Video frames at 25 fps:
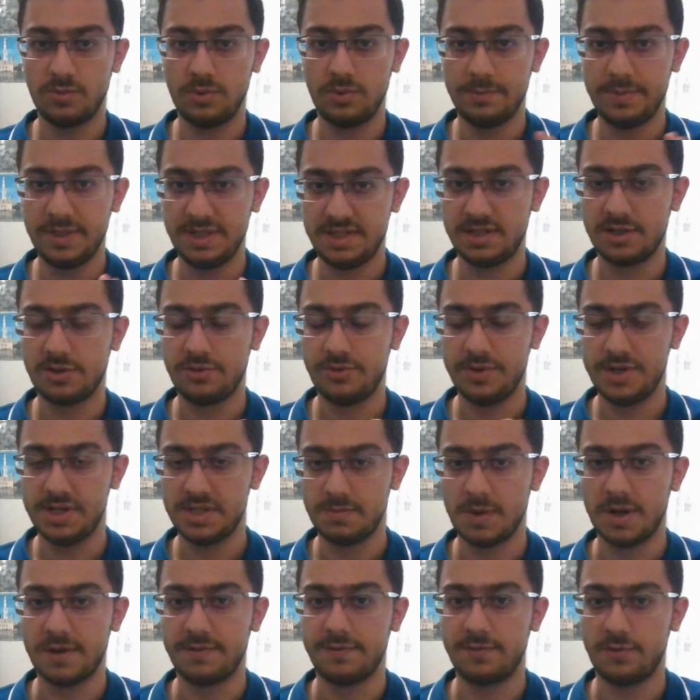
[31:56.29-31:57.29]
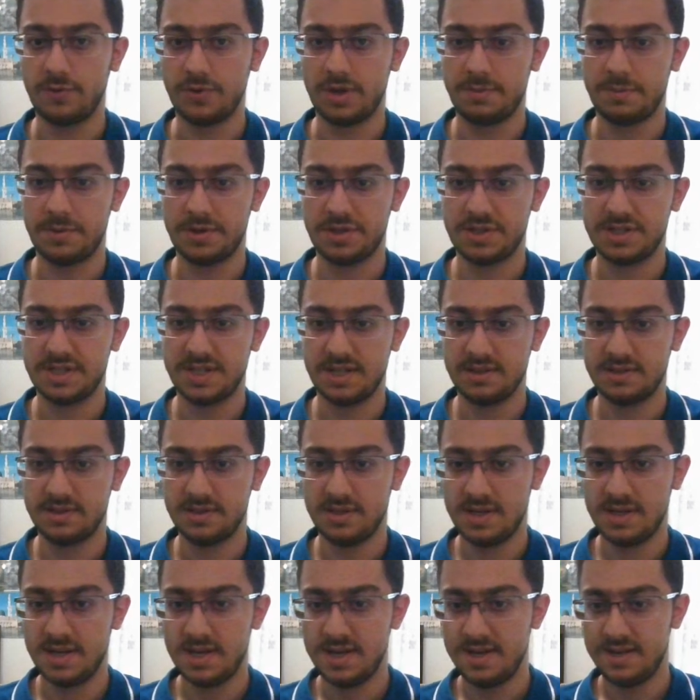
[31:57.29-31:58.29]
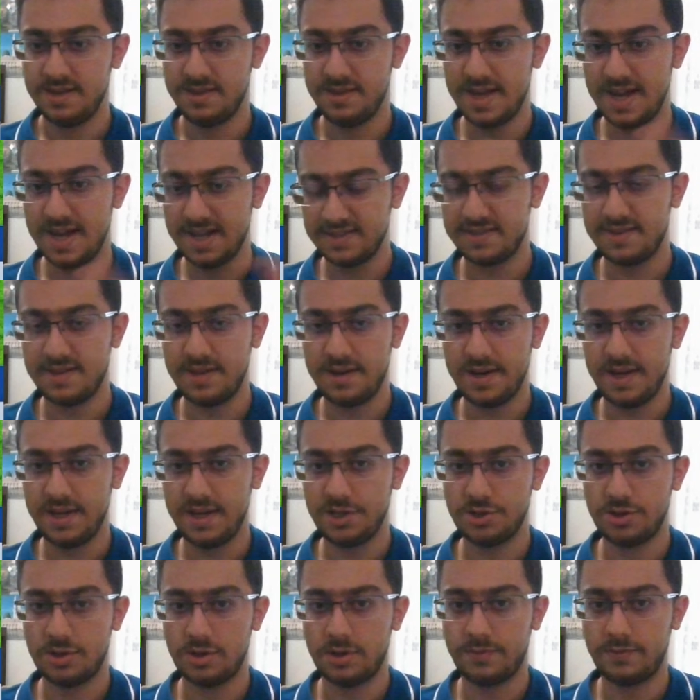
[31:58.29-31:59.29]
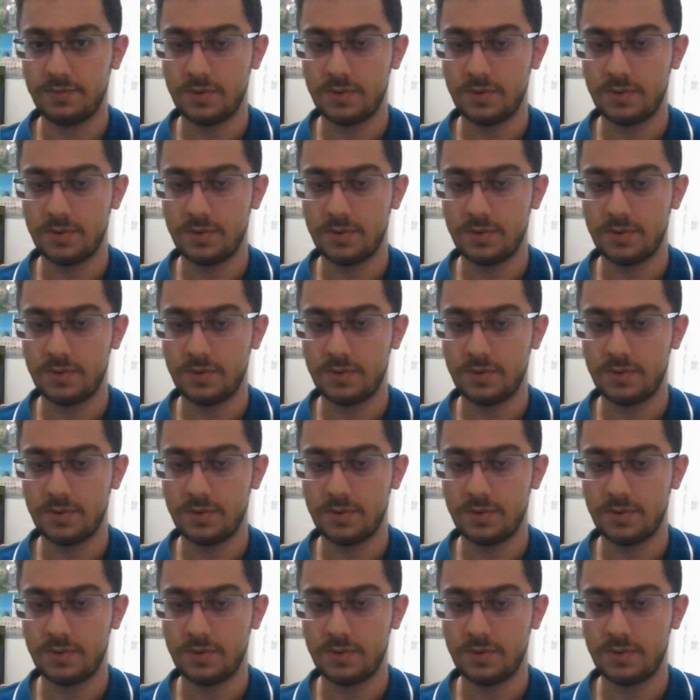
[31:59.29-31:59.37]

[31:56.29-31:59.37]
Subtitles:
will be decreased by 40%. That's the nature of